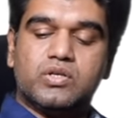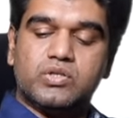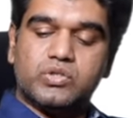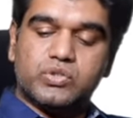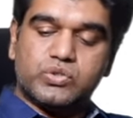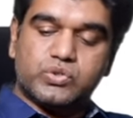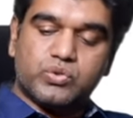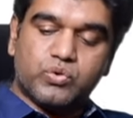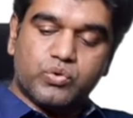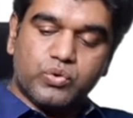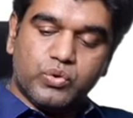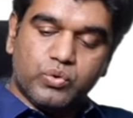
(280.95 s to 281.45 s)

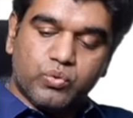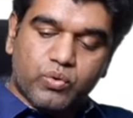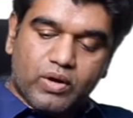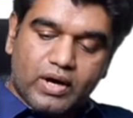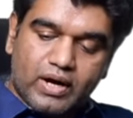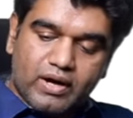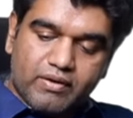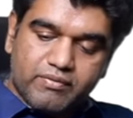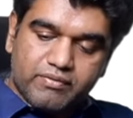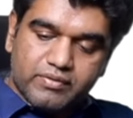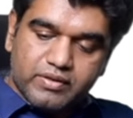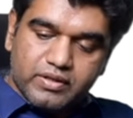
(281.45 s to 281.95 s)
So you
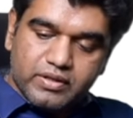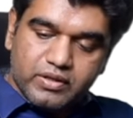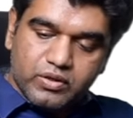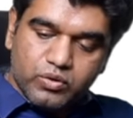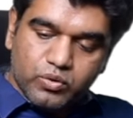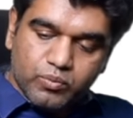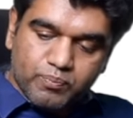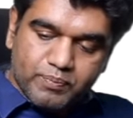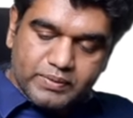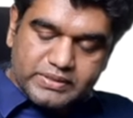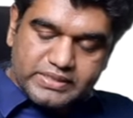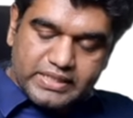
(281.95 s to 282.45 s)
have
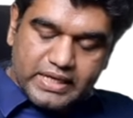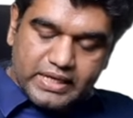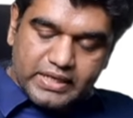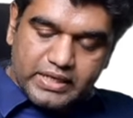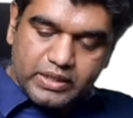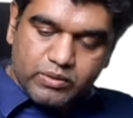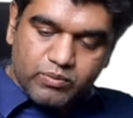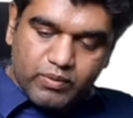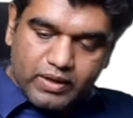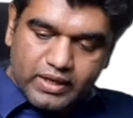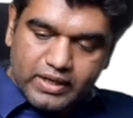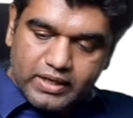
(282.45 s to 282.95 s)
lupus
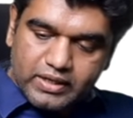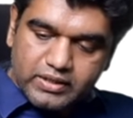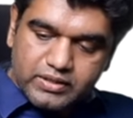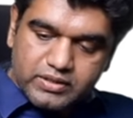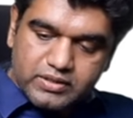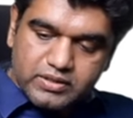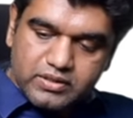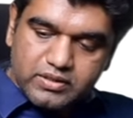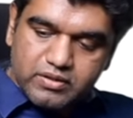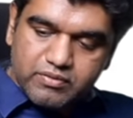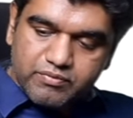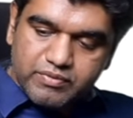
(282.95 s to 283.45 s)

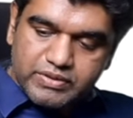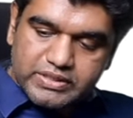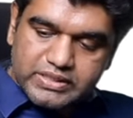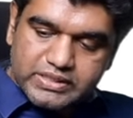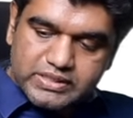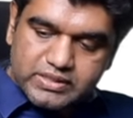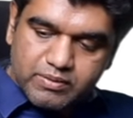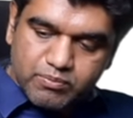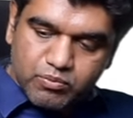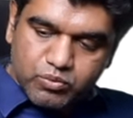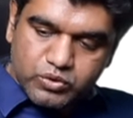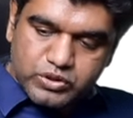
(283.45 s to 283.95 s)
anticoagulant, which
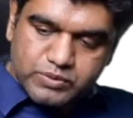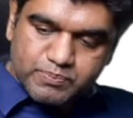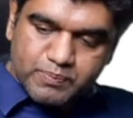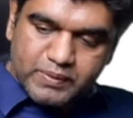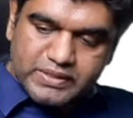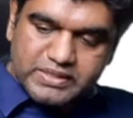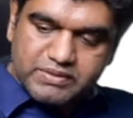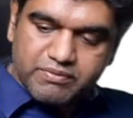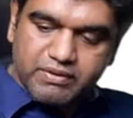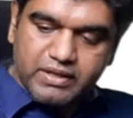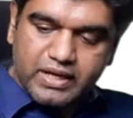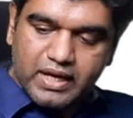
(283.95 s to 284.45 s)
is the most
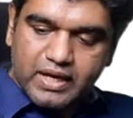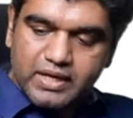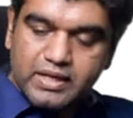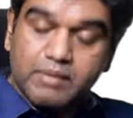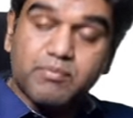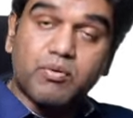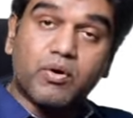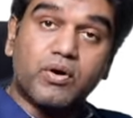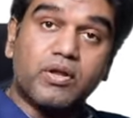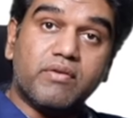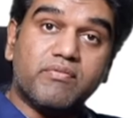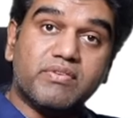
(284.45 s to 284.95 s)
specific
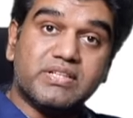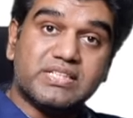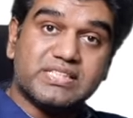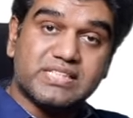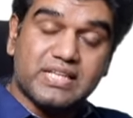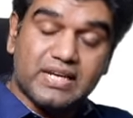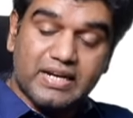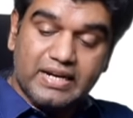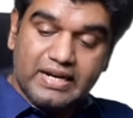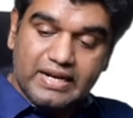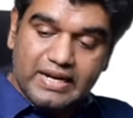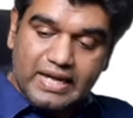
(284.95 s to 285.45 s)
antibody, which is
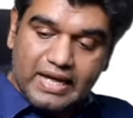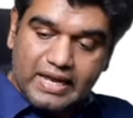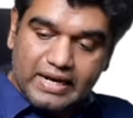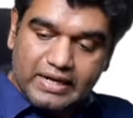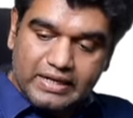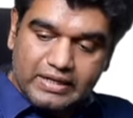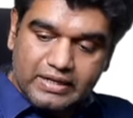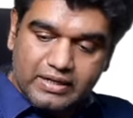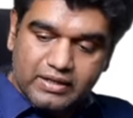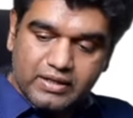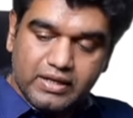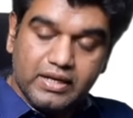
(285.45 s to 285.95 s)
an
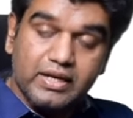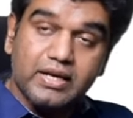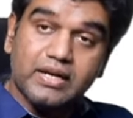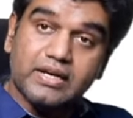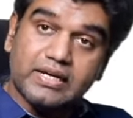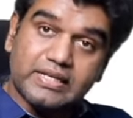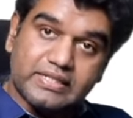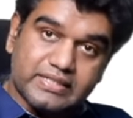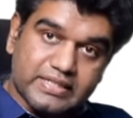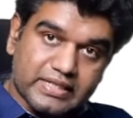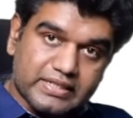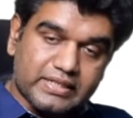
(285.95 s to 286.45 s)
indirectly
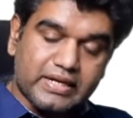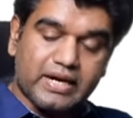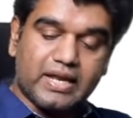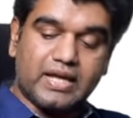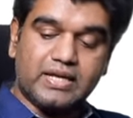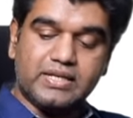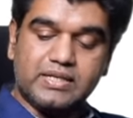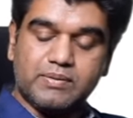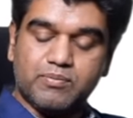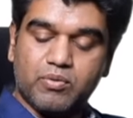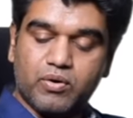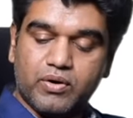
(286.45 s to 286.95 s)
detected
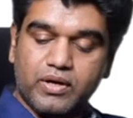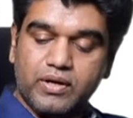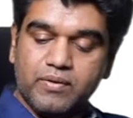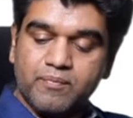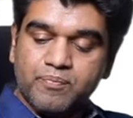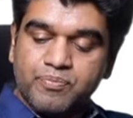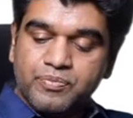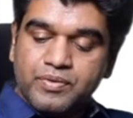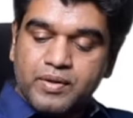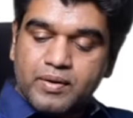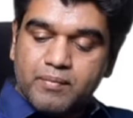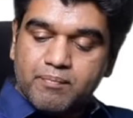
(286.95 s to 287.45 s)
antibody
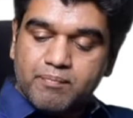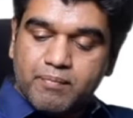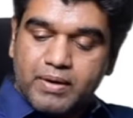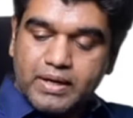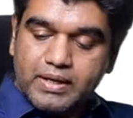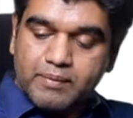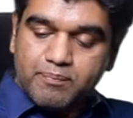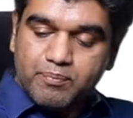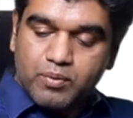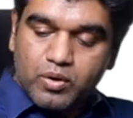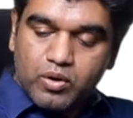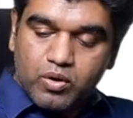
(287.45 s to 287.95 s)

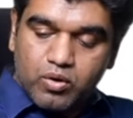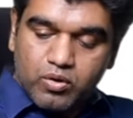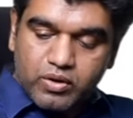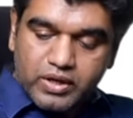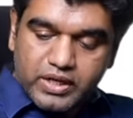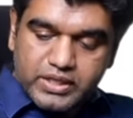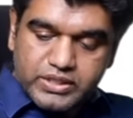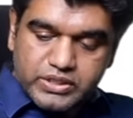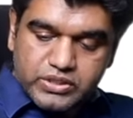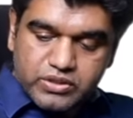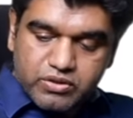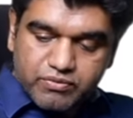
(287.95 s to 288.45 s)
by
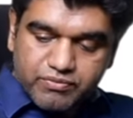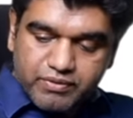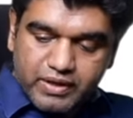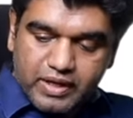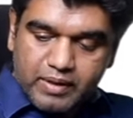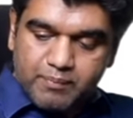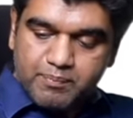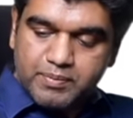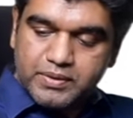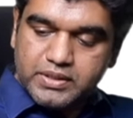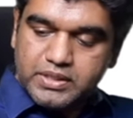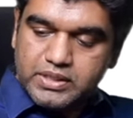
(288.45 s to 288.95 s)
prolongation of
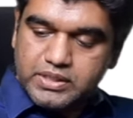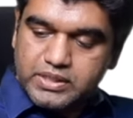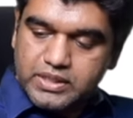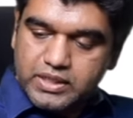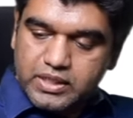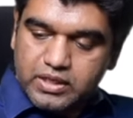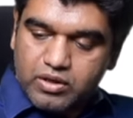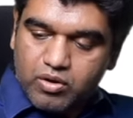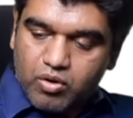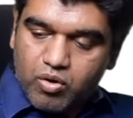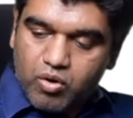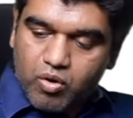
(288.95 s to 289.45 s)

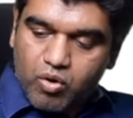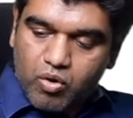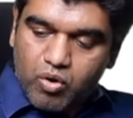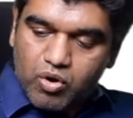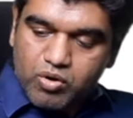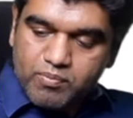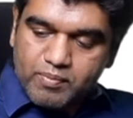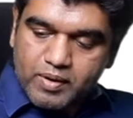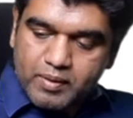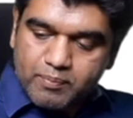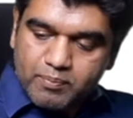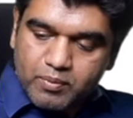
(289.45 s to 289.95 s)
APTT
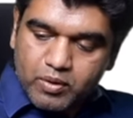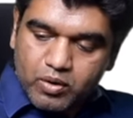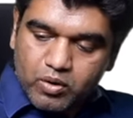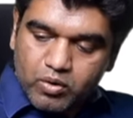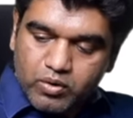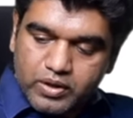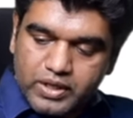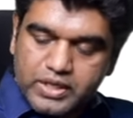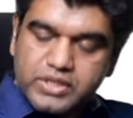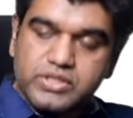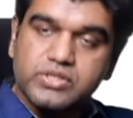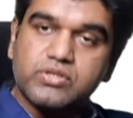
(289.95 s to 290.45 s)
or by
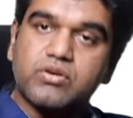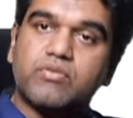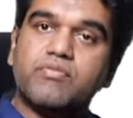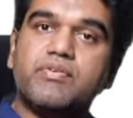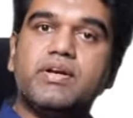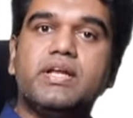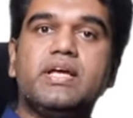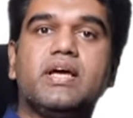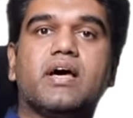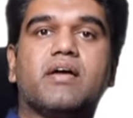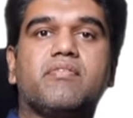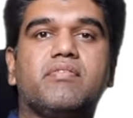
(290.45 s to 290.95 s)
prolongation of
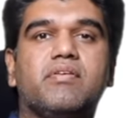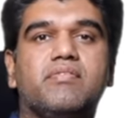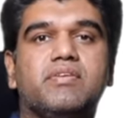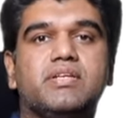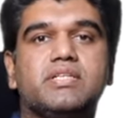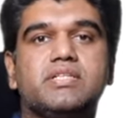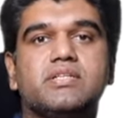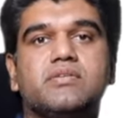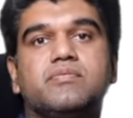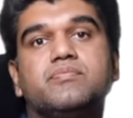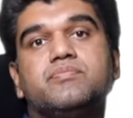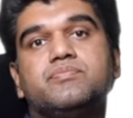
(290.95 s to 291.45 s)

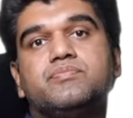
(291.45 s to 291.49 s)
DRVVT.